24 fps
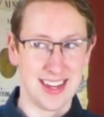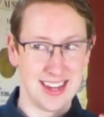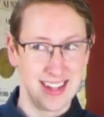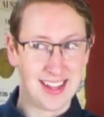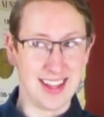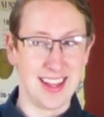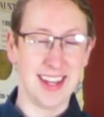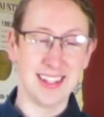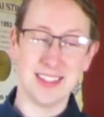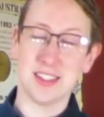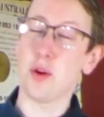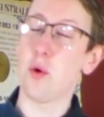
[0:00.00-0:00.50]

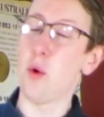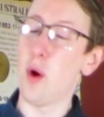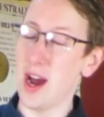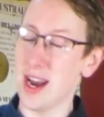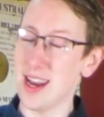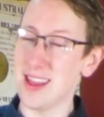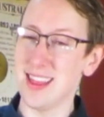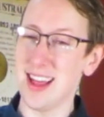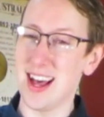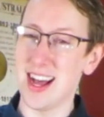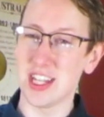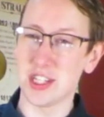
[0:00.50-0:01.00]
That's
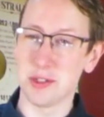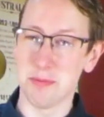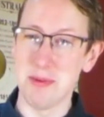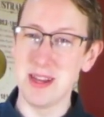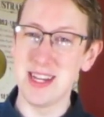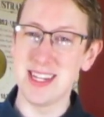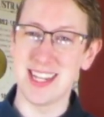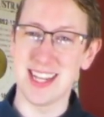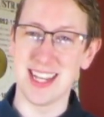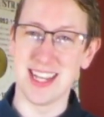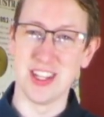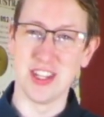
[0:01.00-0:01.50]
quite a large
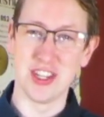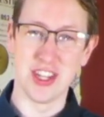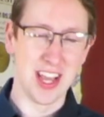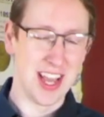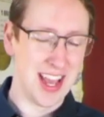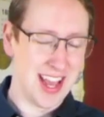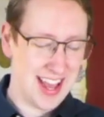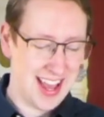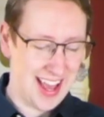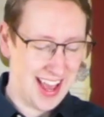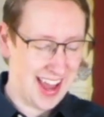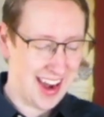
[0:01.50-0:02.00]
mintage,
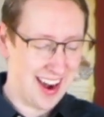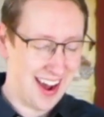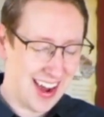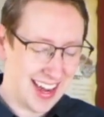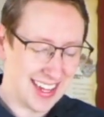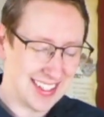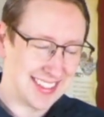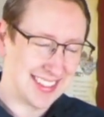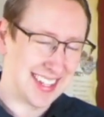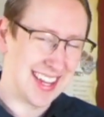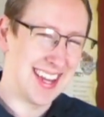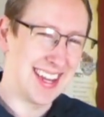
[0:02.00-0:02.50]
and
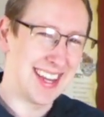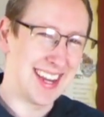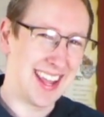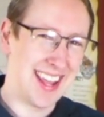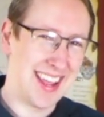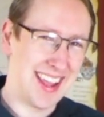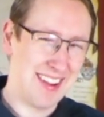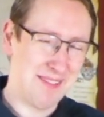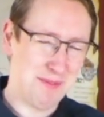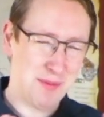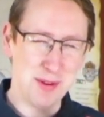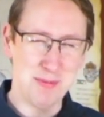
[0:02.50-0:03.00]
I said
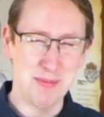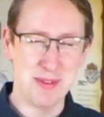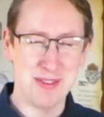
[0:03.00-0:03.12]
it would